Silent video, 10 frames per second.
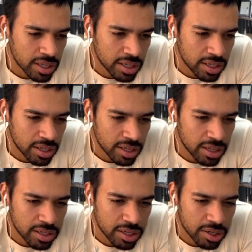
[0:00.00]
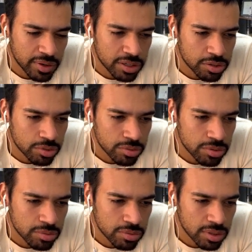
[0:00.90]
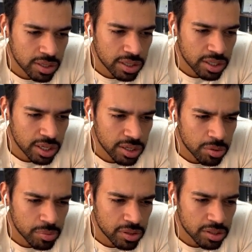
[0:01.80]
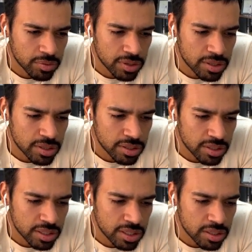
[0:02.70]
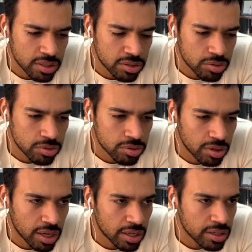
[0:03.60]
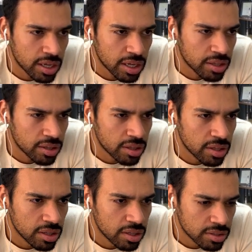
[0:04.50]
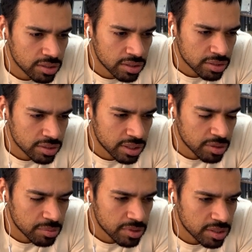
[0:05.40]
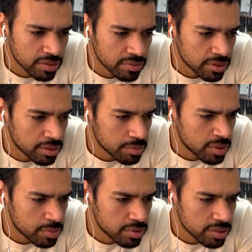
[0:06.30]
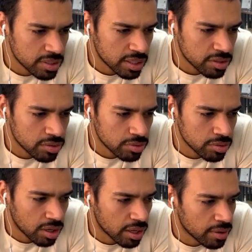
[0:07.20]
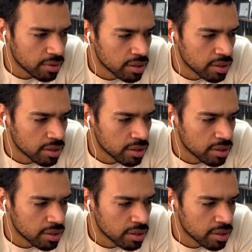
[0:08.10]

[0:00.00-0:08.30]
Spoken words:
I already show you. I open a trade in 2 July. Yeah, just let me see for the pips. Yes, 2 July.